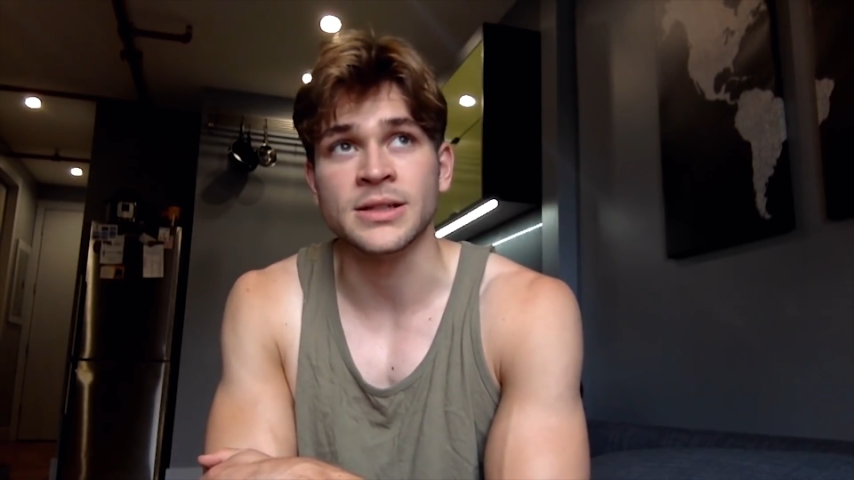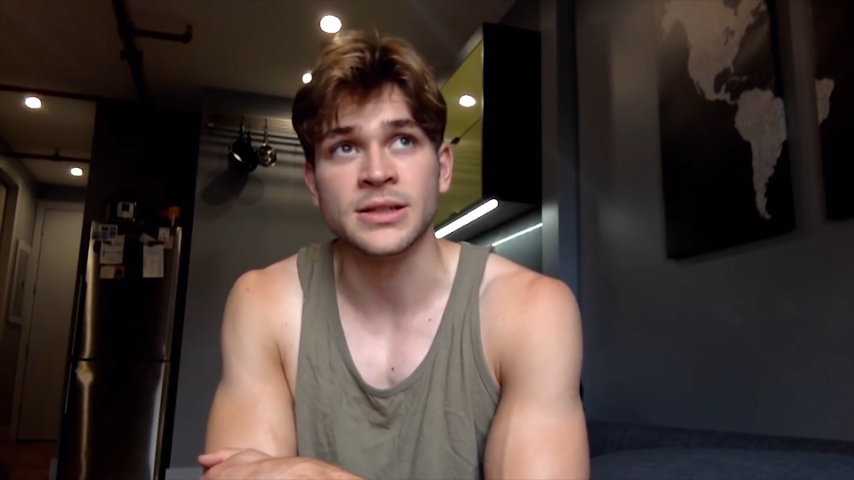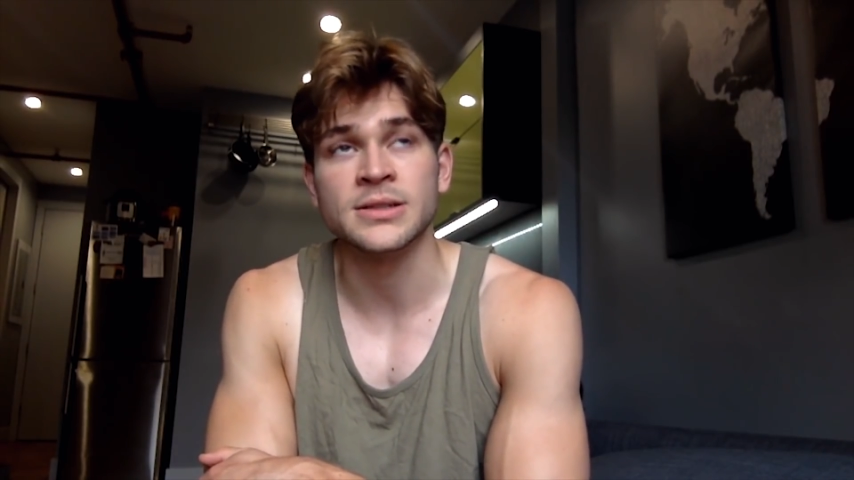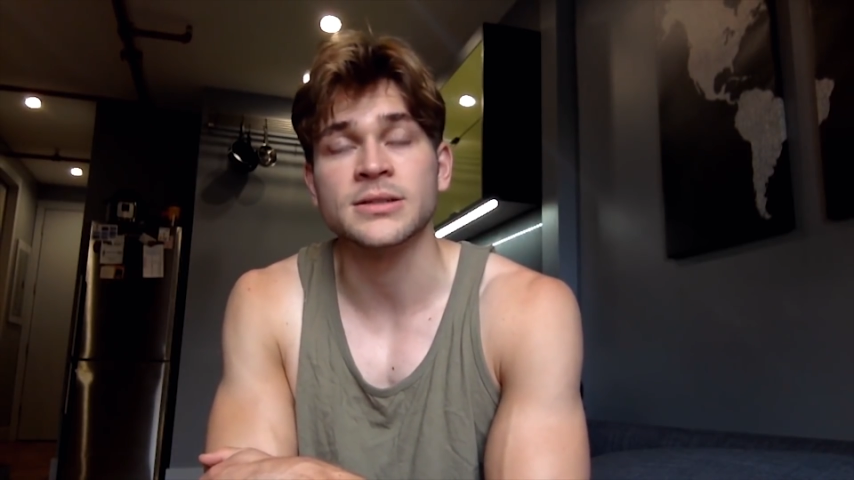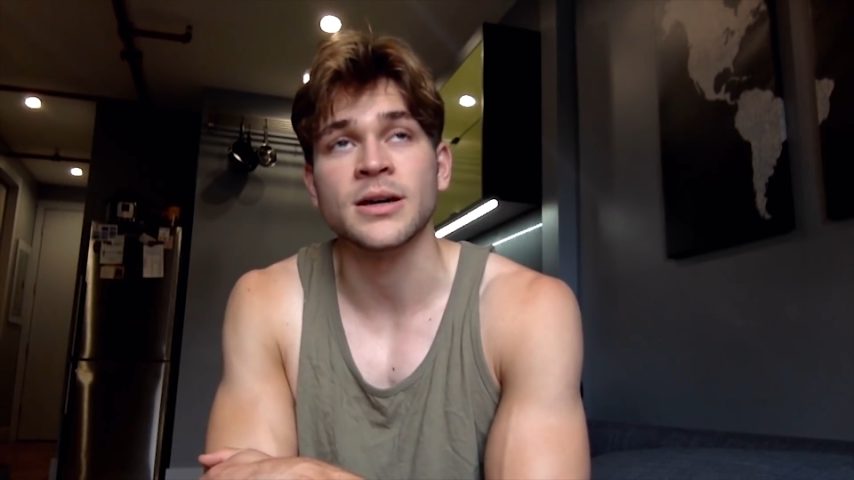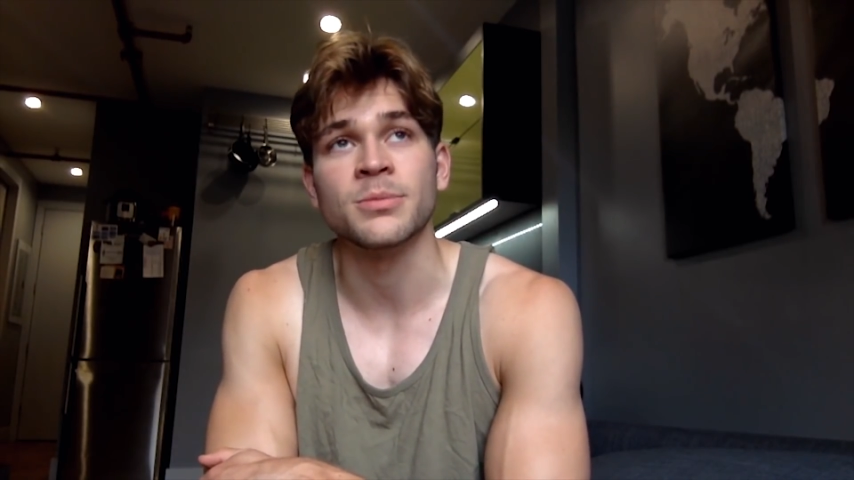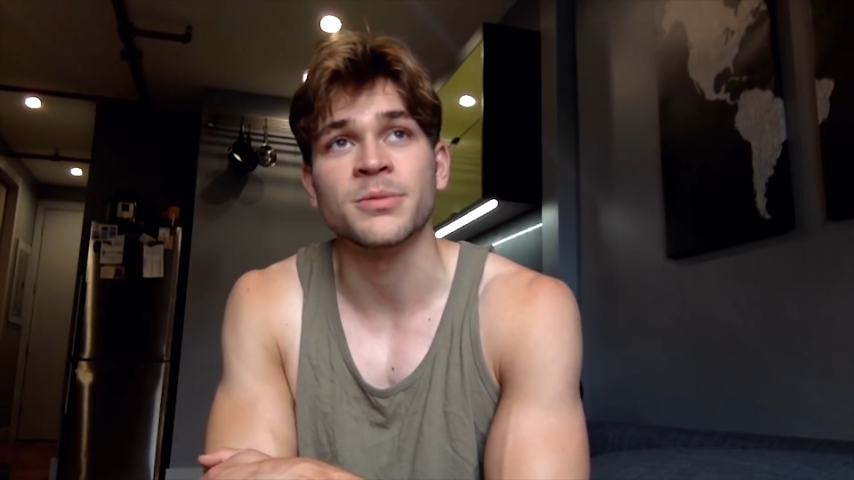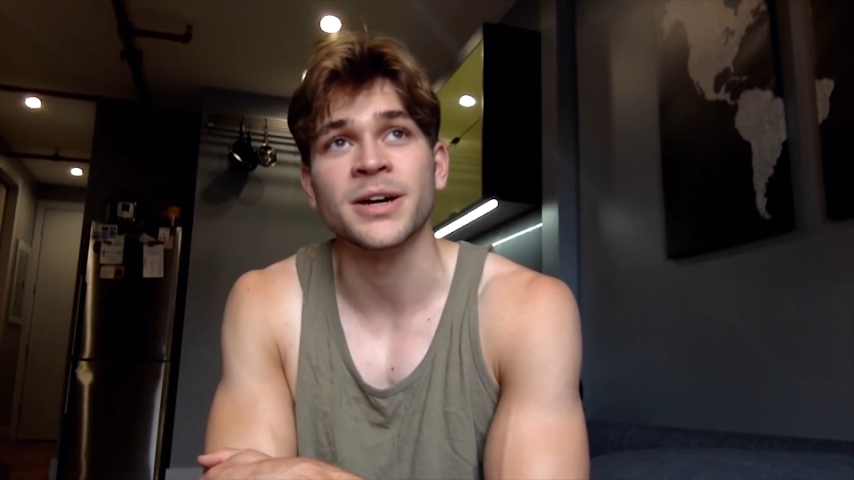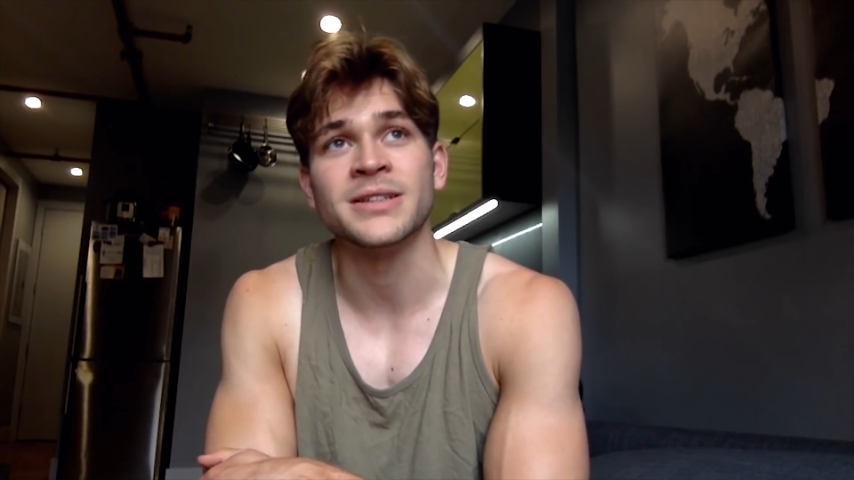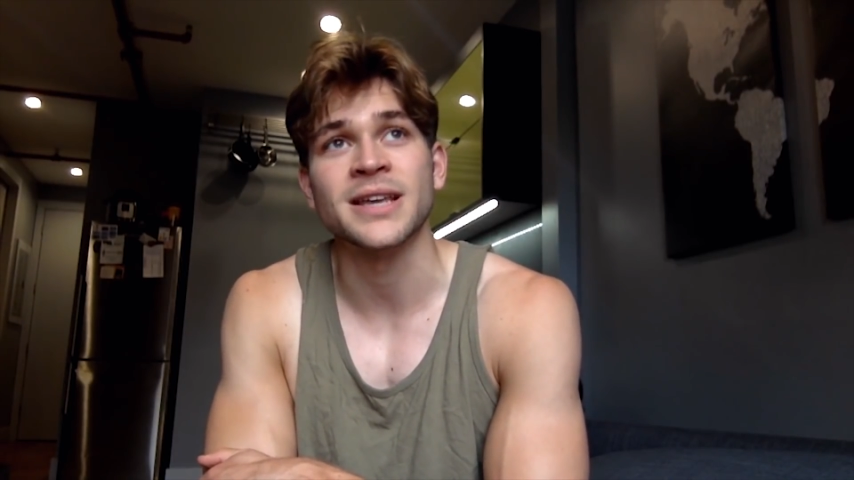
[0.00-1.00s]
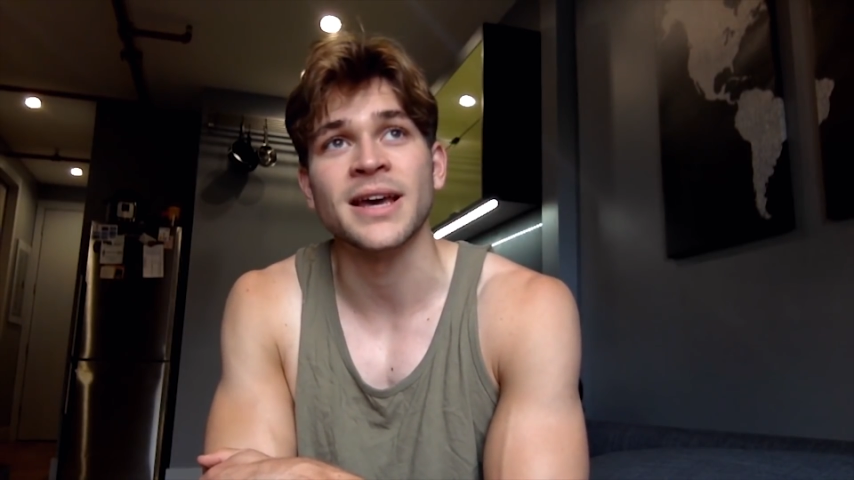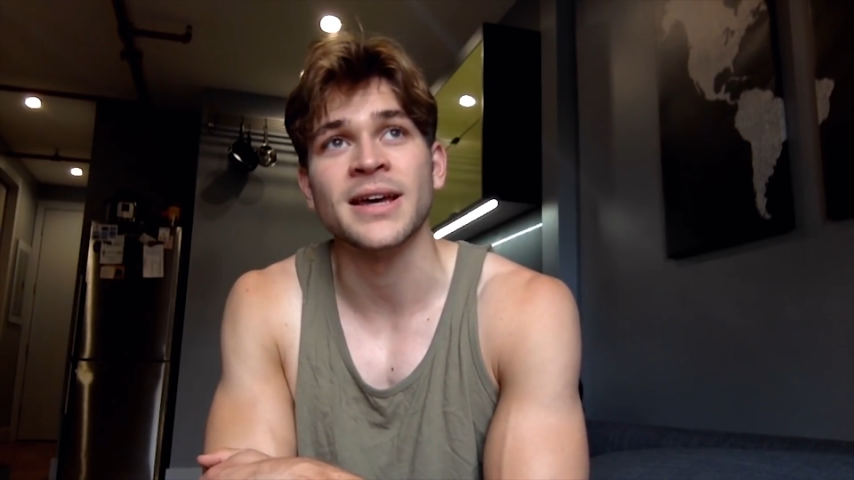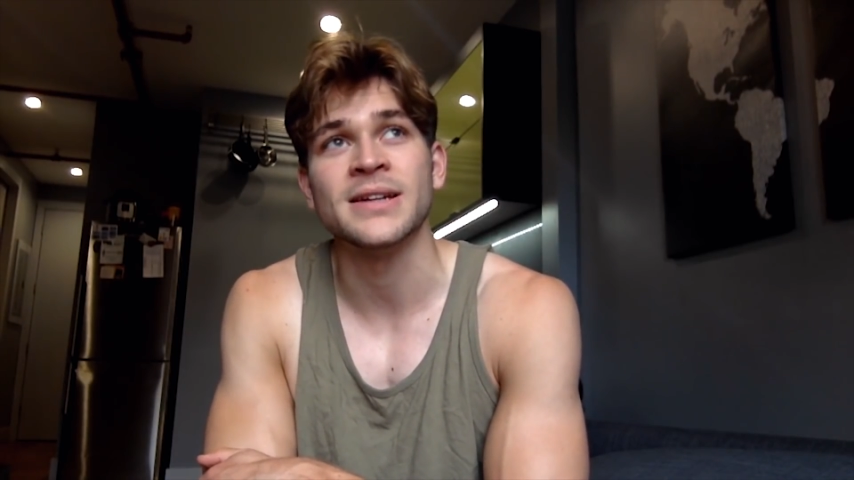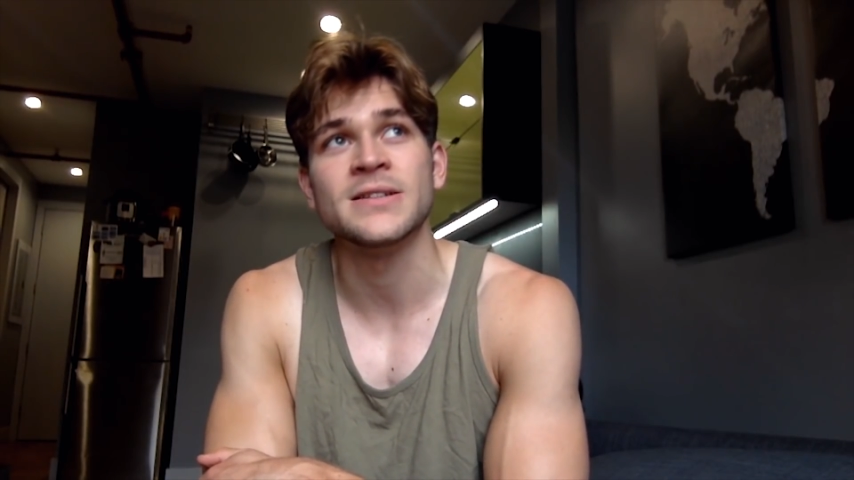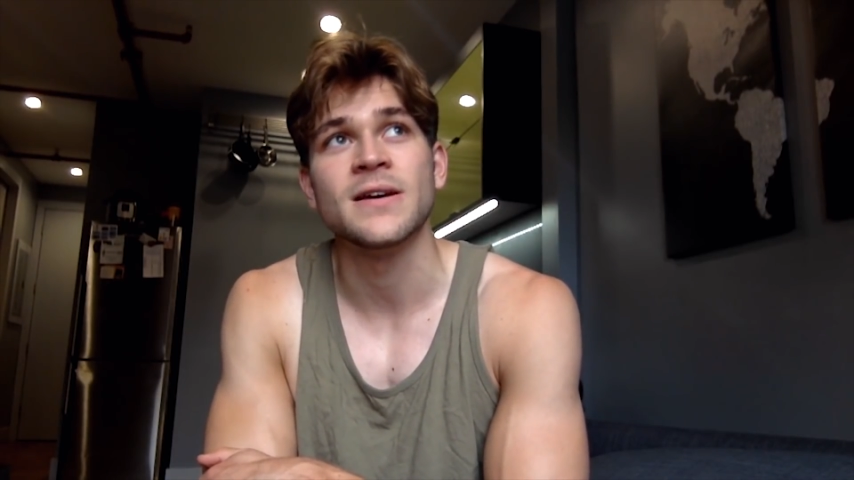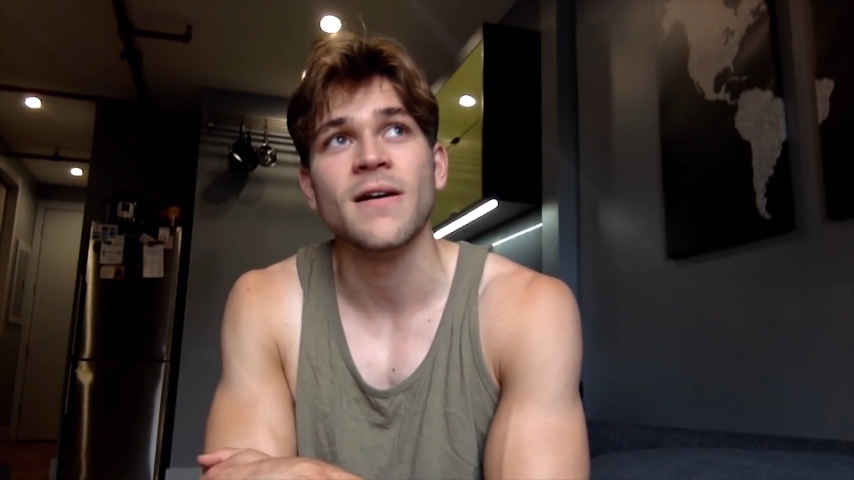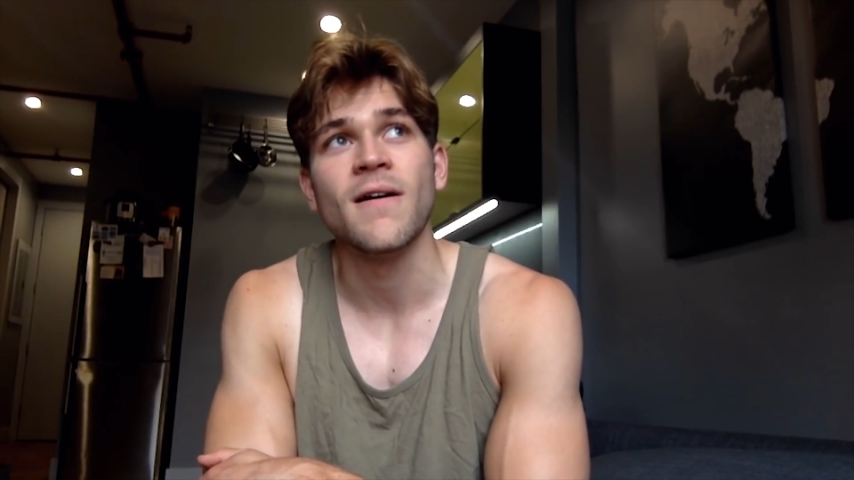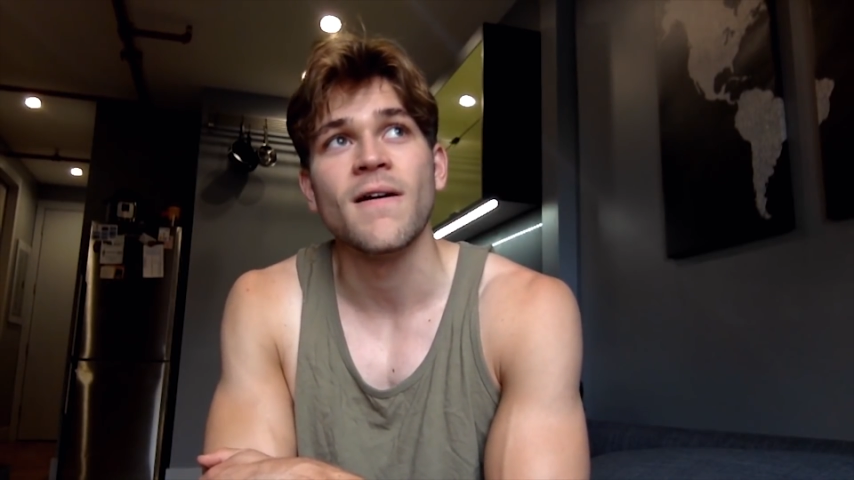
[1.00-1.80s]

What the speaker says: and he doesn't compromise, and